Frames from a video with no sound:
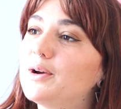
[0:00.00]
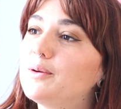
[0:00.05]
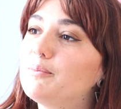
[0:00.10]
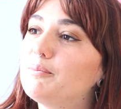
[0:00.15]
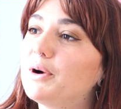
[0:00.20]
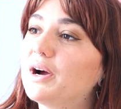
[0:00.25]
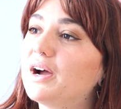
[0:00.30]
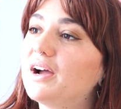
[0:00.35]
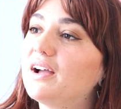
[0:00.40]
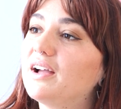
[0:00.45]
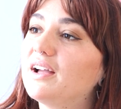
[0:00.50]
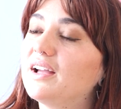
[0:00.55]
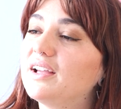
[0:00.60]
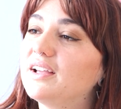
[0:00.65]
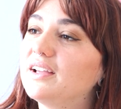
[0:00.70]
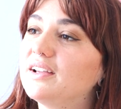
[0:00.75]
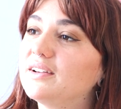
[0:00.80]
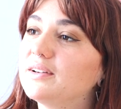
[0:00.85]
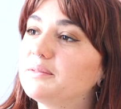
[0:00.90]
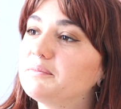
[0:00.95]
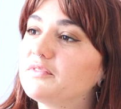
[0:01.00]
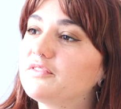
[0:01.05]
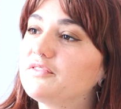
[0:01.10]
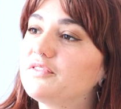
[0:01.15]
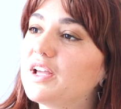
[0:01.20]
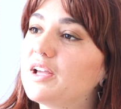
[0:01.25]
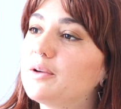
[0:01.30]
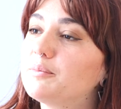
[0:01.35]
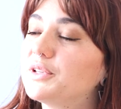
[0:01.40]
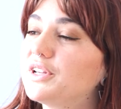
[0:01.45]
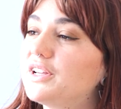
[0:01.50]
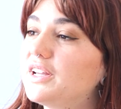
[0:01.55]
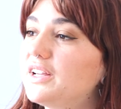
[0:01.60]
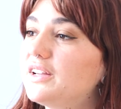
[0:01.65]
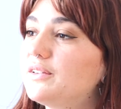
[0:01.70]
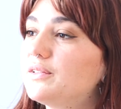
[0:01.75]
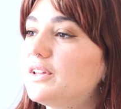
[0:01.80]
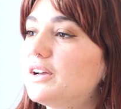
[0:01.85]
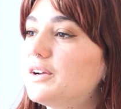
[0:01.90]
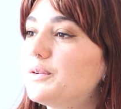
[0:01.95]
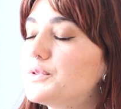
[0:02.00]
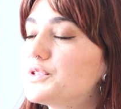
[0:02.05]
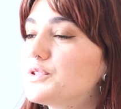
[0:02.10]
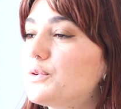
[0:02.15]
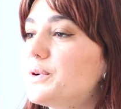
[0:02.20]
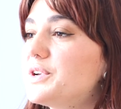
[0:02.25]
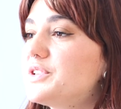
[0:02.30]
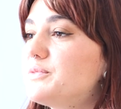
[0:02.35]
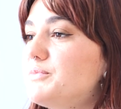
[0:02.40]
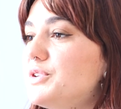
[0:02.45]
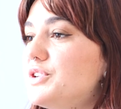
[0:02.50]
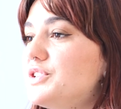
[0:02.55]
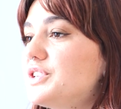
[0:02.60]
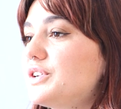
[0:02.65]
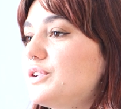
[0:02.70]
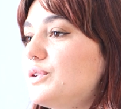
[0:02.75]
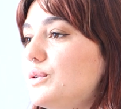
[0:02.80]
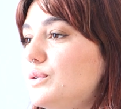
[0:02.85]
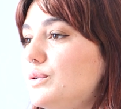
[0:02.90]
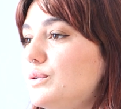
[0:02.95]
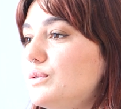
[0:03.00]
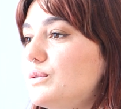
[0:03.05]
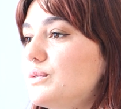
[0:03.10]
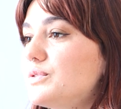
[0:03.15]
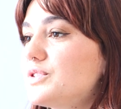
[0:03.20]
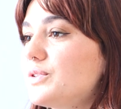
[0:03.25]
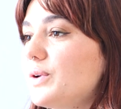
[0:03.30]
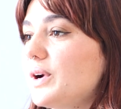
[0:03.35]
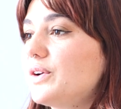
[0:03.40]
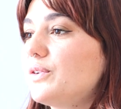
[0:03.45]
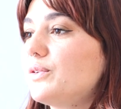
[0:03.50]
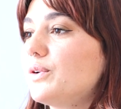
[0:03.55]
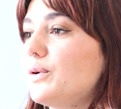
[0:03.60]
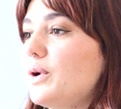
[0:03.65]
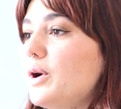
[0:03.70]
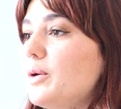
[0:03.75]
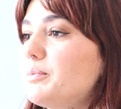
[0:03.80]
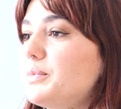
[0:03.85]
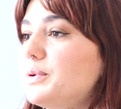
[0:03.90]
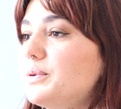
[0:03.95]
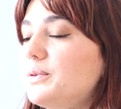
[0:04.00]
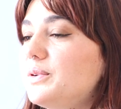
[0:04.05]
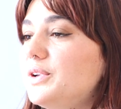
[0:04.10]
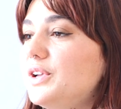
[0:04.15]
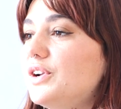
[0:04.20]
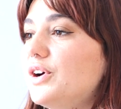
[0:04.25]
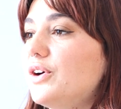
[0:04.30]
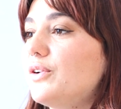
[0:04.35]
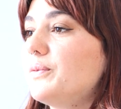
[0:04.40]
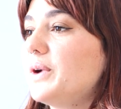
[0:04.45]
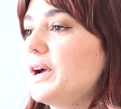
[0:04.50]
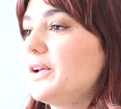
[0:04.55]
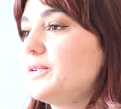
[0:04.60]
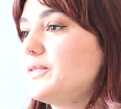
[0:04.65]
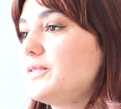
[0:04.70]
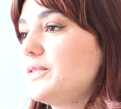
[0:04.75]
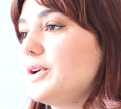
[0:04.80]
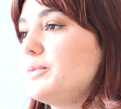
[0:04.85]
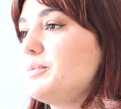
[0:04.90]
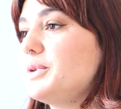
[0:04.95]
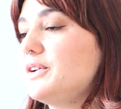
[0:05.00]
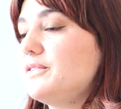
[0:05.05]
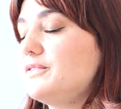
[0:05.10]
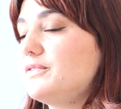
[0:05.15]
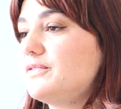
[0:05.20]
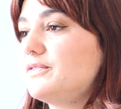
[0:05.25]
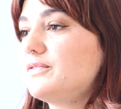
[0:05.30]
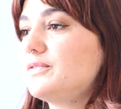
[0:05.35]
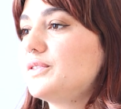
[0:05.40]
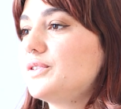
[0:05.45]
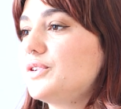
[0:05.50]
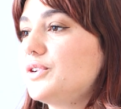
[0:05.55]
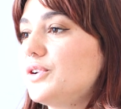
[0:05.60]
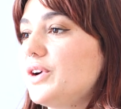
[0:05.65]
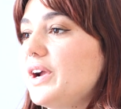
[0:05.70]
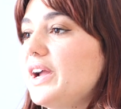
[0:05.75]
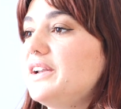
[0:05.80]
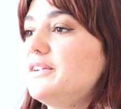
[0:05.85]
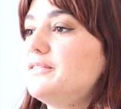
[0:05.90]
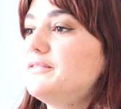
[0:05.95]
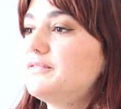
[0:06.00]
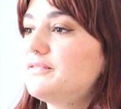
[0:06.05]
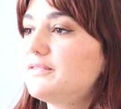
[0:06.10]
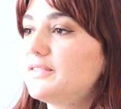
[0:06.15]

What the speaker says: my family was always musical, so I grew up, around a bit of creative.